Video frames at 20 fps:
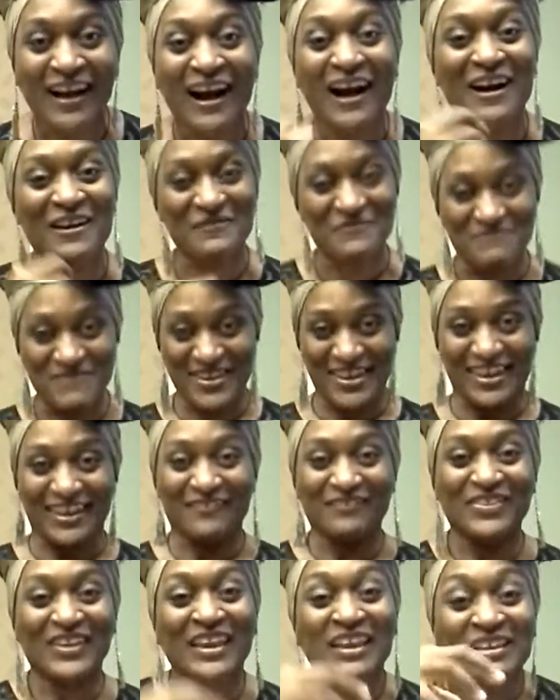of
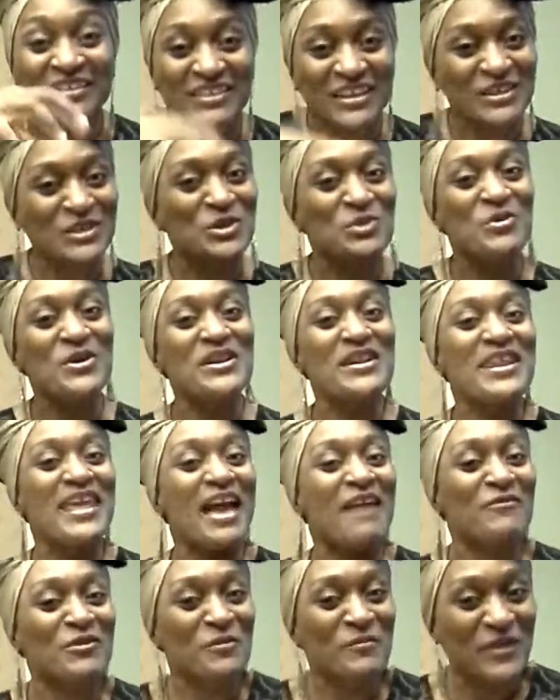me, then you would
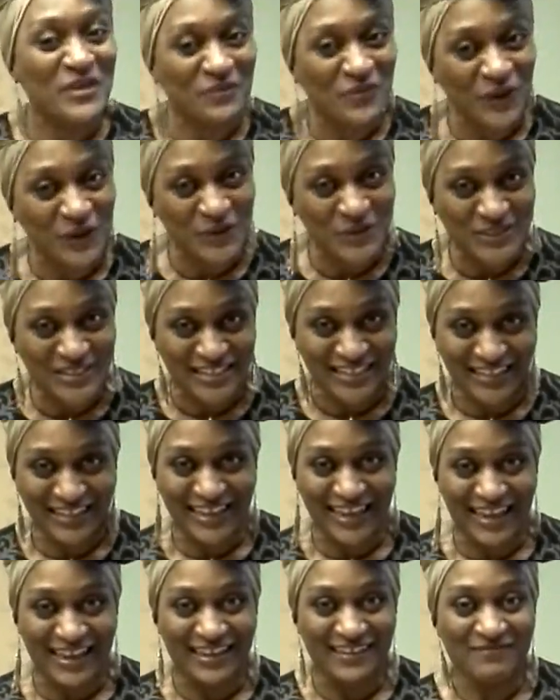never be thirsty
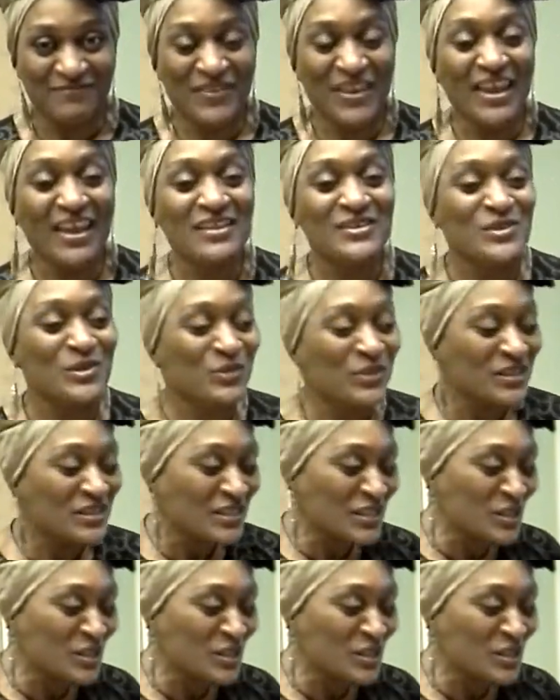again. And so this